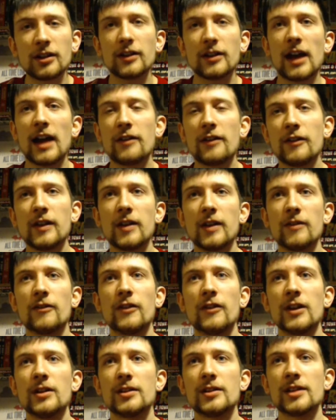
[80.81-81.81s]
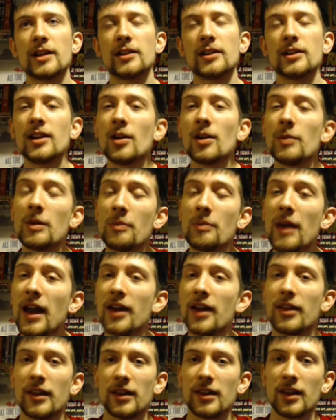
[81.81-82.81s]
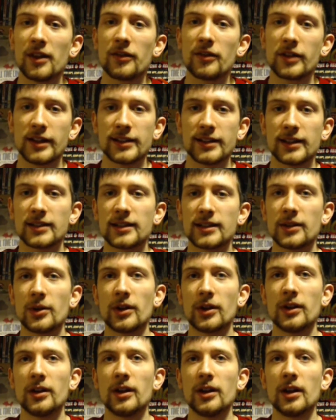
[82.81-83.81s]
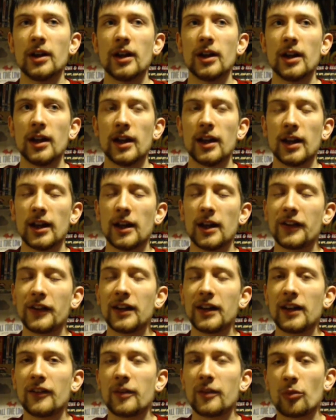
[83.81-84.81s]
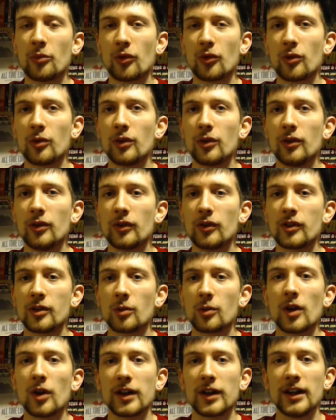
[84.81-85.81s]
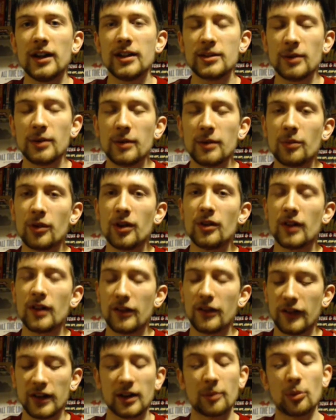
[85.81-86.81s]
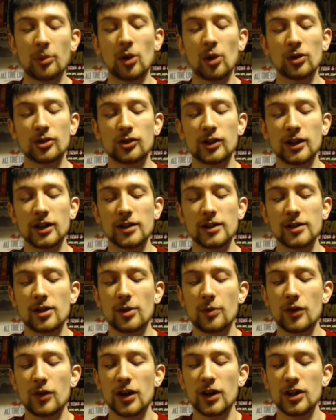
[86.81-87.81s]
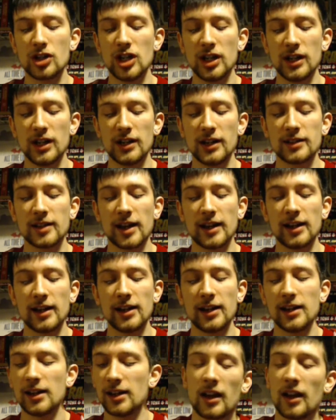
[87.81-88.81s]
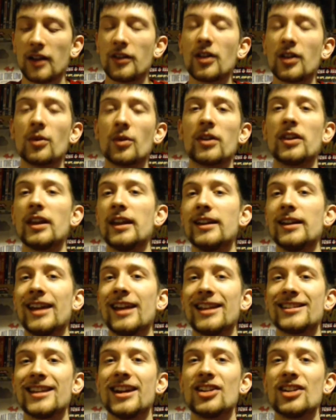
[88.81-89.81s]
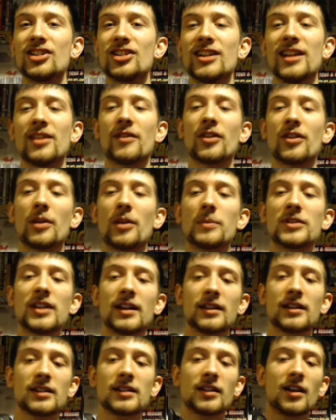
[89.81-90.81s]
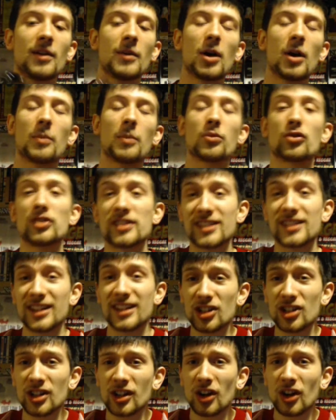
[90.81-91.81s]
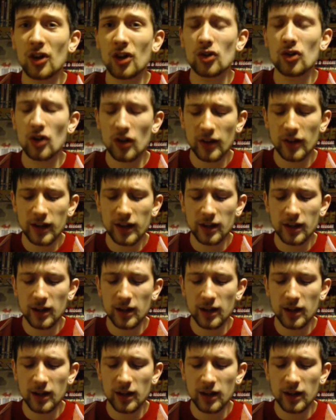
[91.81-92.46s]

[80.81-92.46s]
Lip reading: think it feels a little bit better than the 360 one. I think they've improved what needed to be improved. I think the pulse triggers are a pretty genius idea. I think with the indentation in the thumbsticks, you got more precision controlling.